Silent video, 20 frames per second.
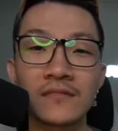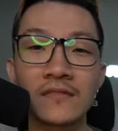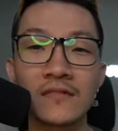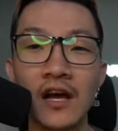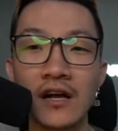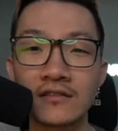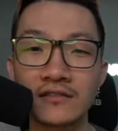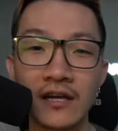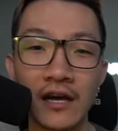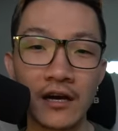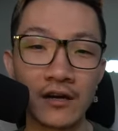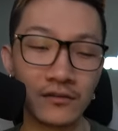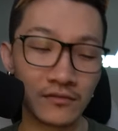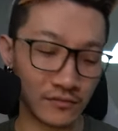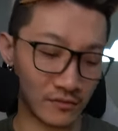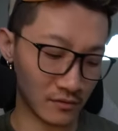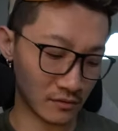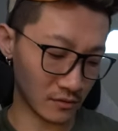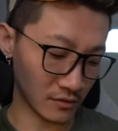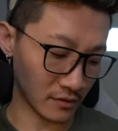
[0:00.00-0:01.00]

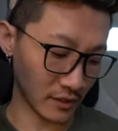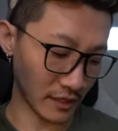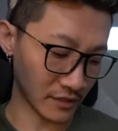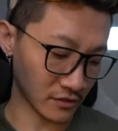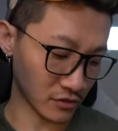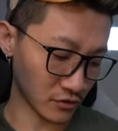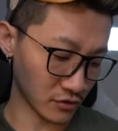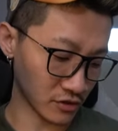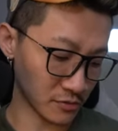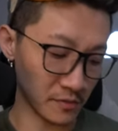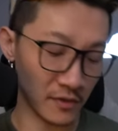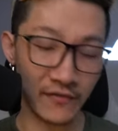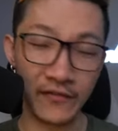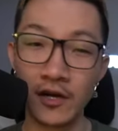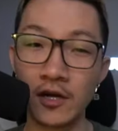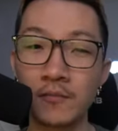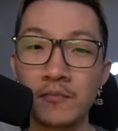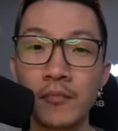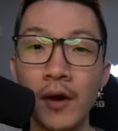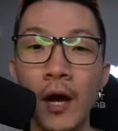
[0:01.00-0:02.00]
Noctowl Lantern used to be a
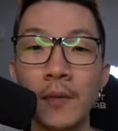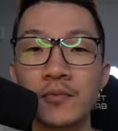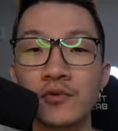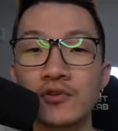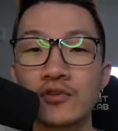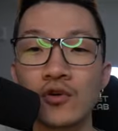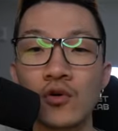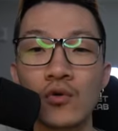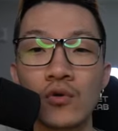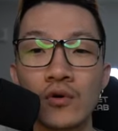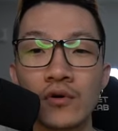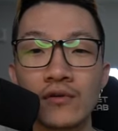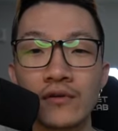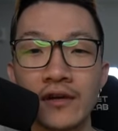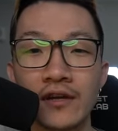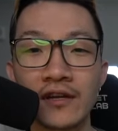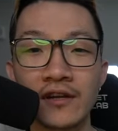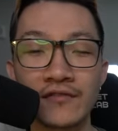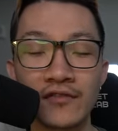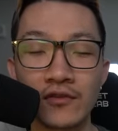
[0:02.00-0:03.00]
very popular core,
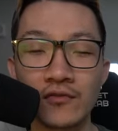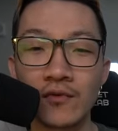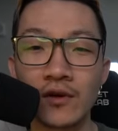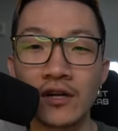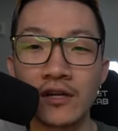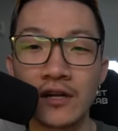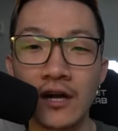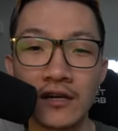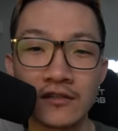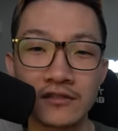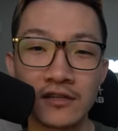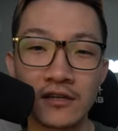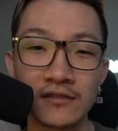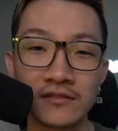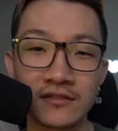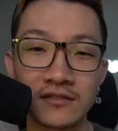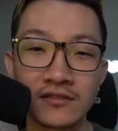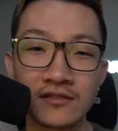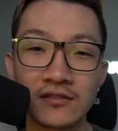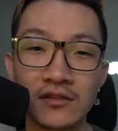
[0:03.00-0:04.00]
and if they're running Noctowl,
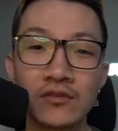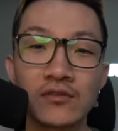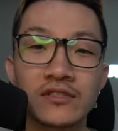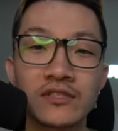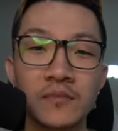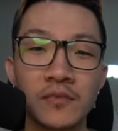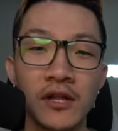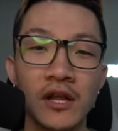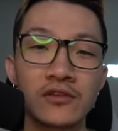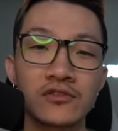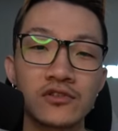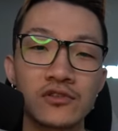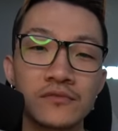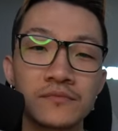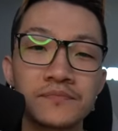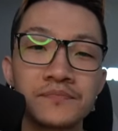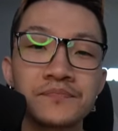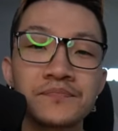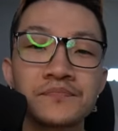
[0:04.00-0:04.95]
it's always a potential.